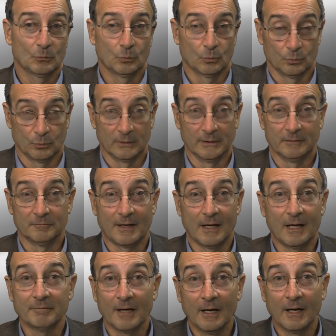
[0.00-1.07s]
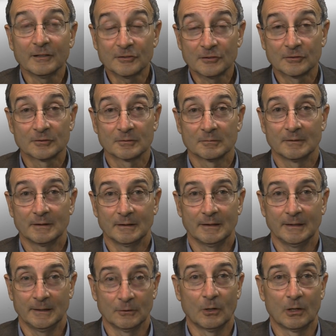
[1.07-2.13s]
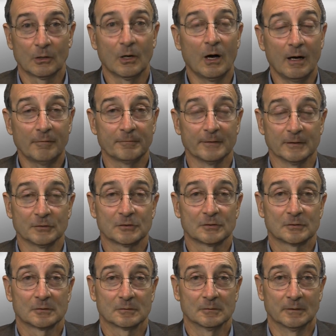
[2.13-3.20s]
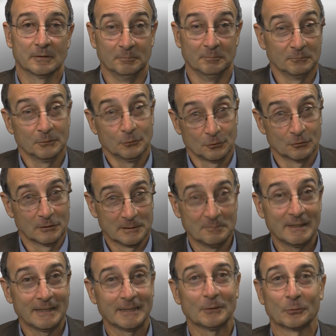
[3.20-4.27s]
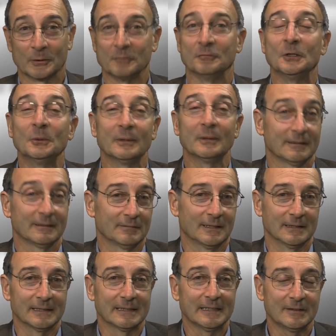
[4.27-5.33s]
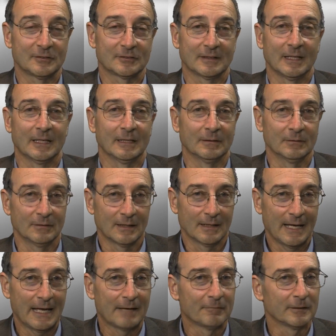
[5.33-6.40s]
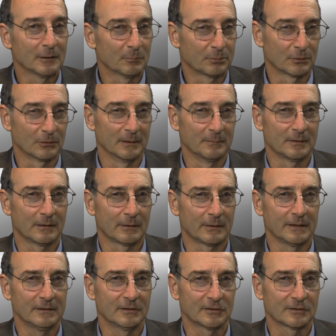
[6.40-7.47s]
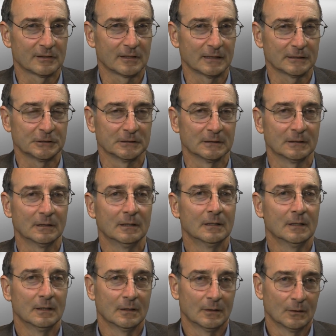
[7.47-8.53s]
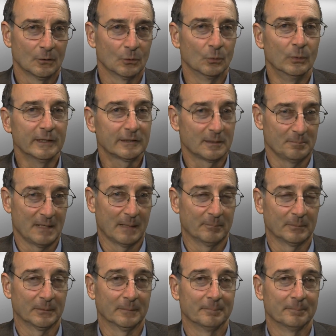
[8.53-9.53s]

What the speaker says: will involve us in our office, and usually me, reviewing the lease and having a preliminary discussion with the member.